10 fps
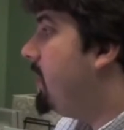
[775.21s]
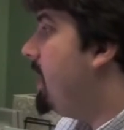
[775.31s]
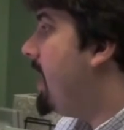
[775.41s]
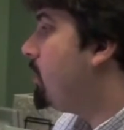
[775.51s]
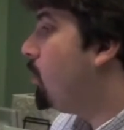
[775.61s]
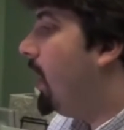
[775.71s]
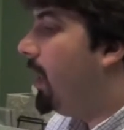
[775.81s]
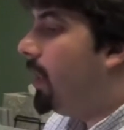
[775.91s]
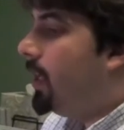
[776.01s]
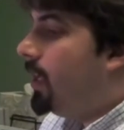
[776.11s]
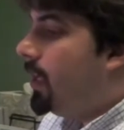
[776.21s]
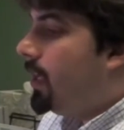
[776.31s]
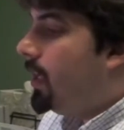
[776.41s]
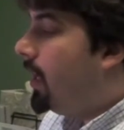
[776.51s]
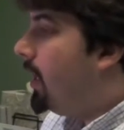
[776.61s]
see that as well.
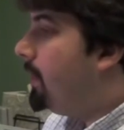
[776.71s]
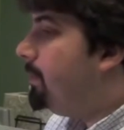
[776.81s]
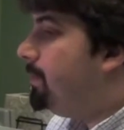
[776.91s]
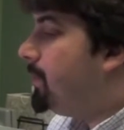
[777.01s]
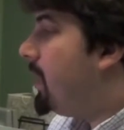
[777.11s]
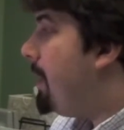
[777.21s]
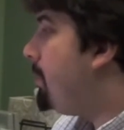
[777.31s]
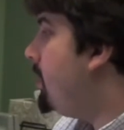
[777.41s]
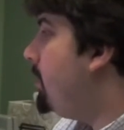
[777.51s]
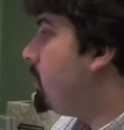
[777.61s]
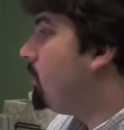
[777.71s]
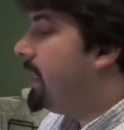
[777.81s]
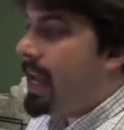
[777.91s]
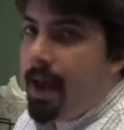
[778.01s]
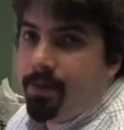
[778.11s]
So that pretty much
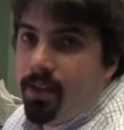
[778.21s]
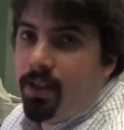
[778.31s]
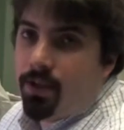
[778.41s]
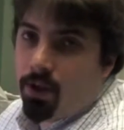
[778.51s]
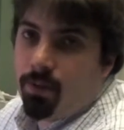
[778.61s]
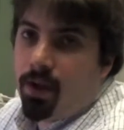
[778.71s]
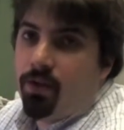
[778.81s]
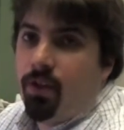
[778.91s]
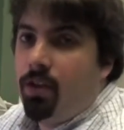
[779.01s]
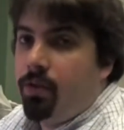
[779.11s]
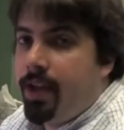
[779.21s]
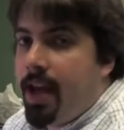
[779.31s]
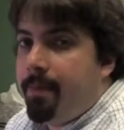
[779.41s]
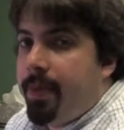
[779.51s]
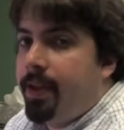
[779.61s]
recaps these search buzz video
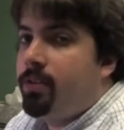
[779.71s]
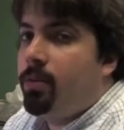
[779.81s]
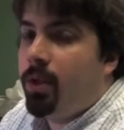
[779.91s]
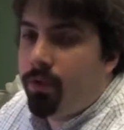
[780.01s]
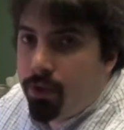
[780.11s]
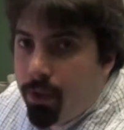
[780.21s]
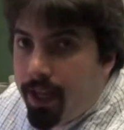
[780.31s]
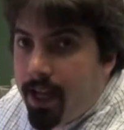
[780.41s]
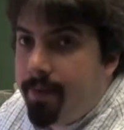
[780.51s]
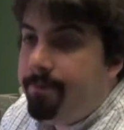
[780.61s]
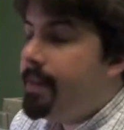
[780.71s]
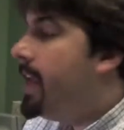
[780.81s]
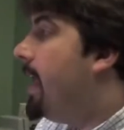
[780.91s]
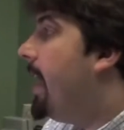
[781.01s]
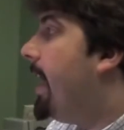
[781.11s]
recap. Thanks so much for tuning in.
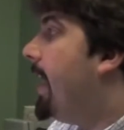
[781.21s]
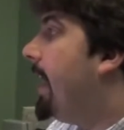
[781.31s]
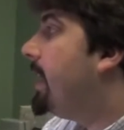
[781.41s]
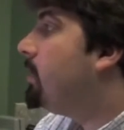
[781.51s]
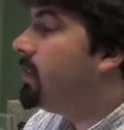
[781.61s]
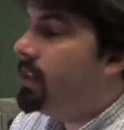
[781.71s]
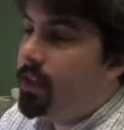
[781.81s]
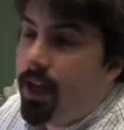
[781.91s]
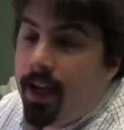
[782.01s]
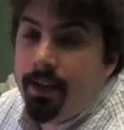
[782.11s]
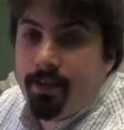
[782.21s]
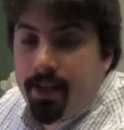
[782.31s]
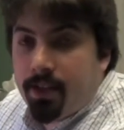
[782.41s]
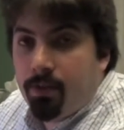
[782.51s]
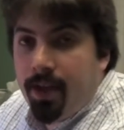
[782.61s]
And I guess we'll see you
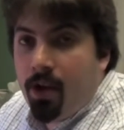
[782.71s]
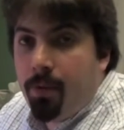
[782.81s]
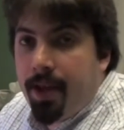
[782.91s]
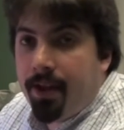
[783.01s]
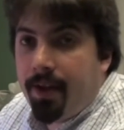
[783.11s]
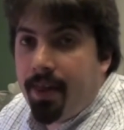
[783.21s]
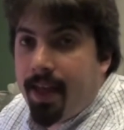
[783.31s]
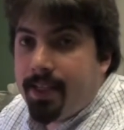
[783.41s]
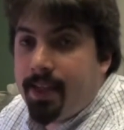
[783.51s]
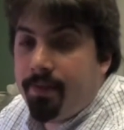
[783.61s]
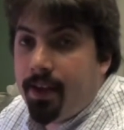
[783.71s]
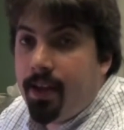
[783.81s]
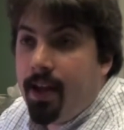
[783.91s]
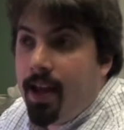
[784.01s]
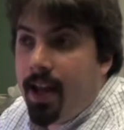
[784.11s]
guys next week. Hope you had a great
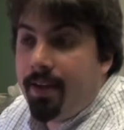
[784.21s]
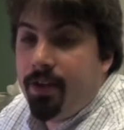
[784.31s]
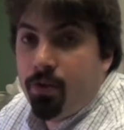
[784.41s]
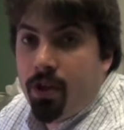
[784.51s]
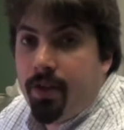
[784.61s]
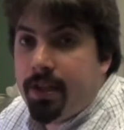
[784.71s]
Thanksgiving and have enjoyed